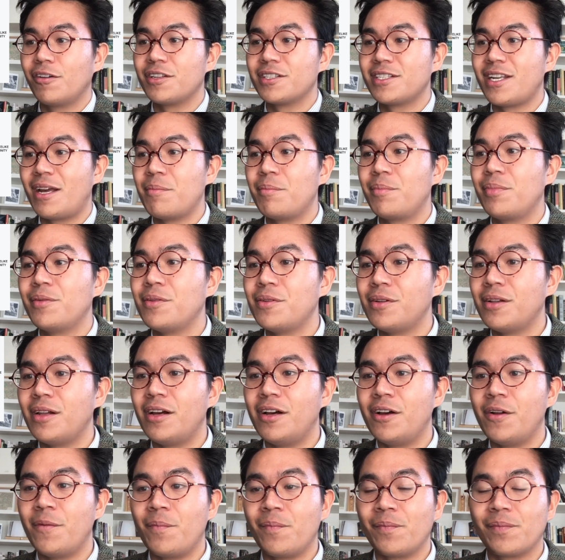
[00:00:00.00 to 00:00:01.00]
example,
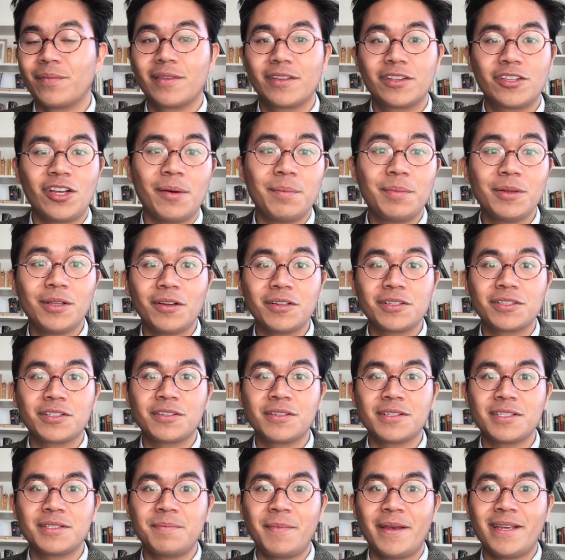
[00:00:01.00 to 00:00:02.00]

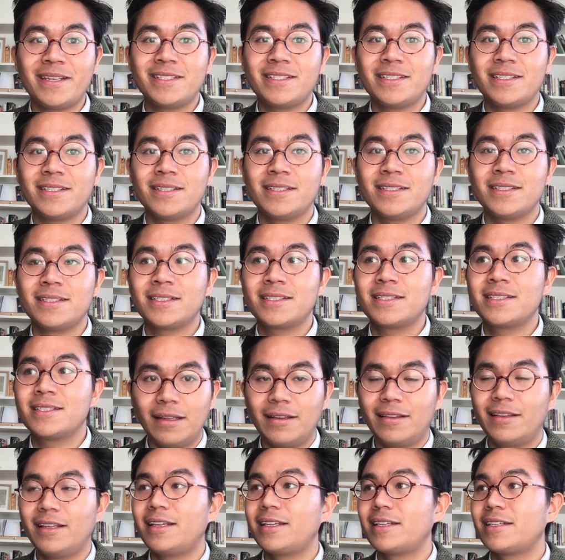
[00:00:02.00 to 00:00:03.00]
topological spaces,
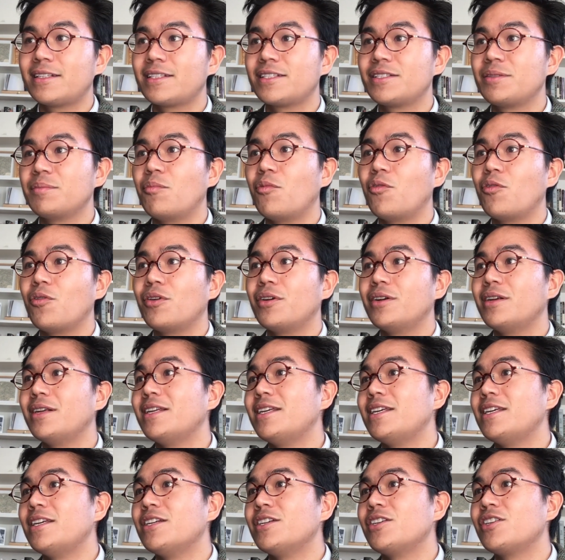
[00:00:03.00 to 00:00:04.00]
things more
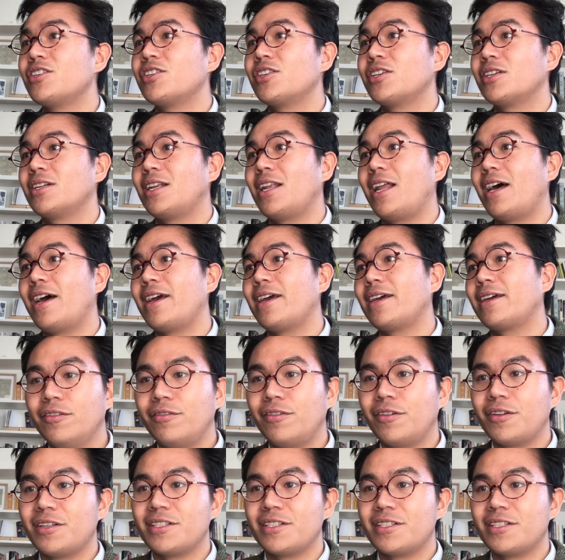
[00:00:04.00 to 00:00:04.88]
niche, like, for